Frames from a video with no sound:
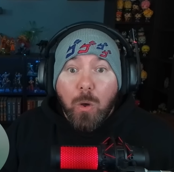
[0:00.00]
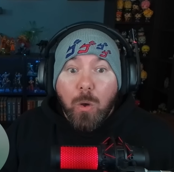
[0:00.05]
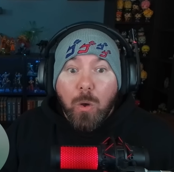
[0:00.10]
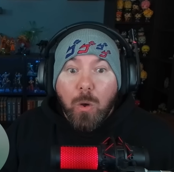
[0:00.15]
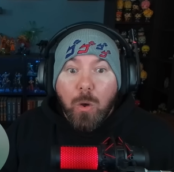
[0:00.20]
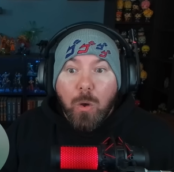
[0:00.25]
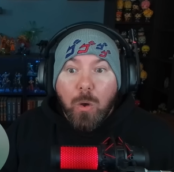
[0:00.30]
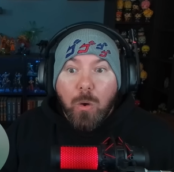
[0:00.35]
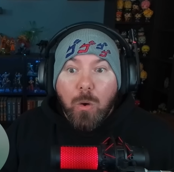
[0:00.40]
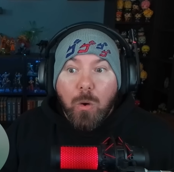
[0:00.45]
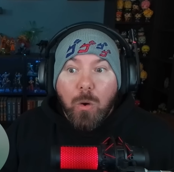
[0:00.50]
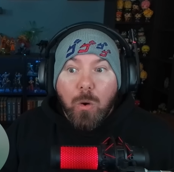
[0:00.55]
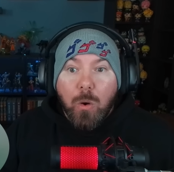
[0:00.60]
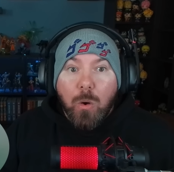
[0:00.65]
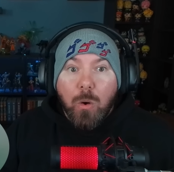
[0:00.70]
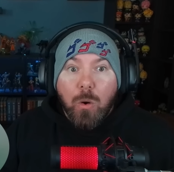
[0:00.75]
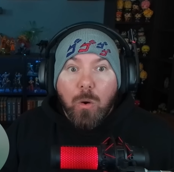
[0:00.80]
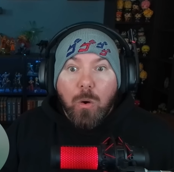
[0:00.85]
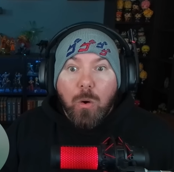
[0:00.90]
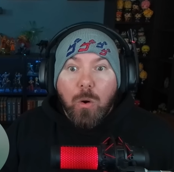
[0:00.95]

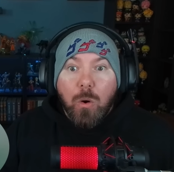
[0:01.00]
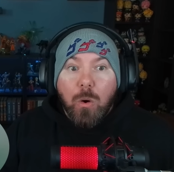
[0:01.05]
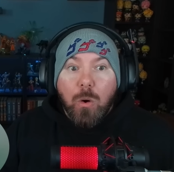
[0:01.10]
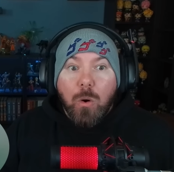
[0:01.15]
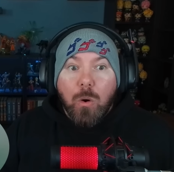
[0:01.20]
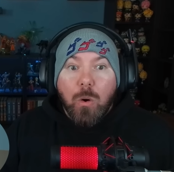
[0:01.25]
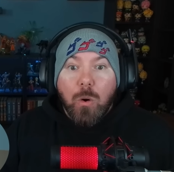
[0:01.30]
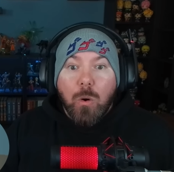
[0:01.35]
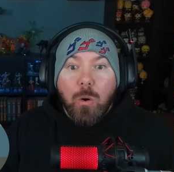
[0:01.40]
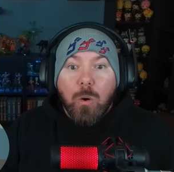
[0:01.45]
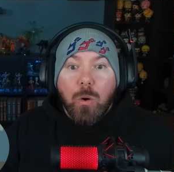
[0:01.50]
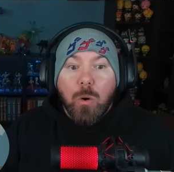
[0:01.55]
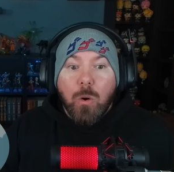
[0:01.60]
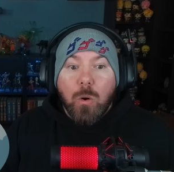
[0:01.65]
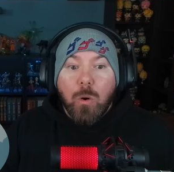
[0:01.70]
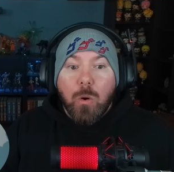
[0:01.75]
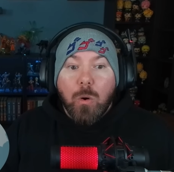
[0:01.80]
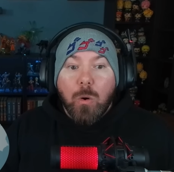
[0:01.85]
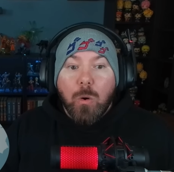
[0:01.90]
Nothing is said.